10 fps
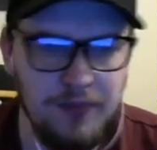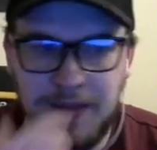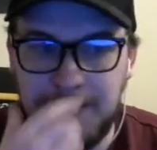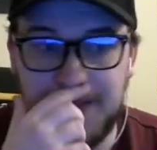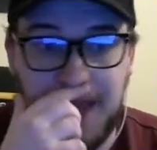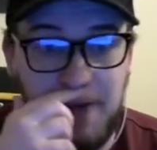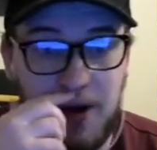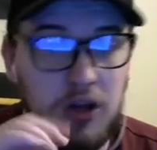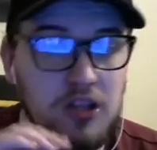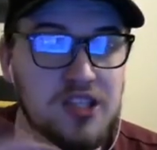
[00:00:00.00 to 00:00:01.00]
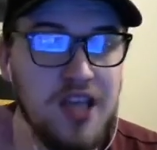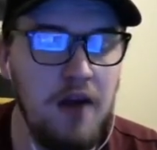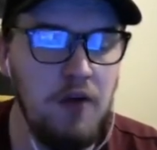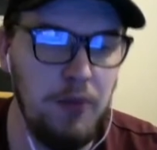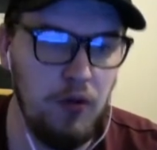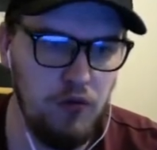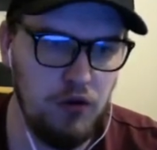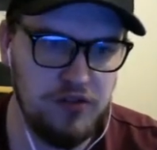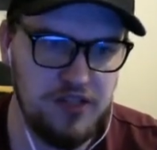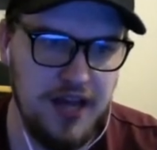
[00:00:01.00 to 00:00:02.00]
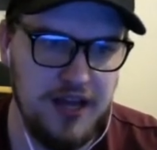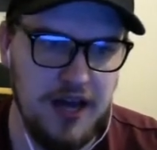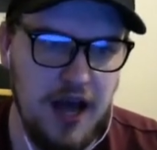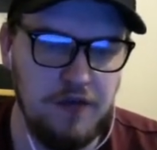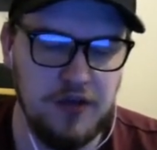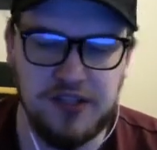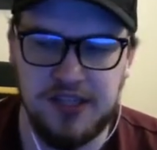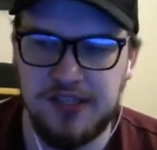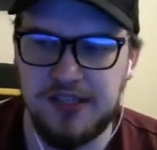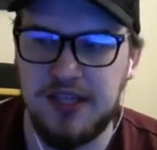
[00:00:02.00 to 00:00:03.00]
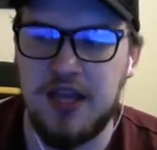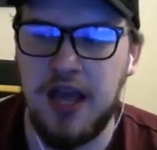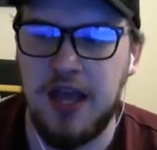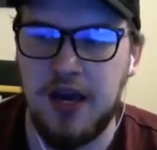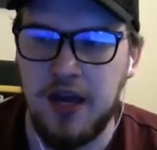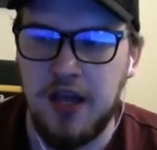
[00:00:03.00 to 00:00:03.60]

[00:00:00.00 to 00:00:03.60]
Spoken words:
And then obviously they went down the season after. Yeah, second half of the season, didn't they? And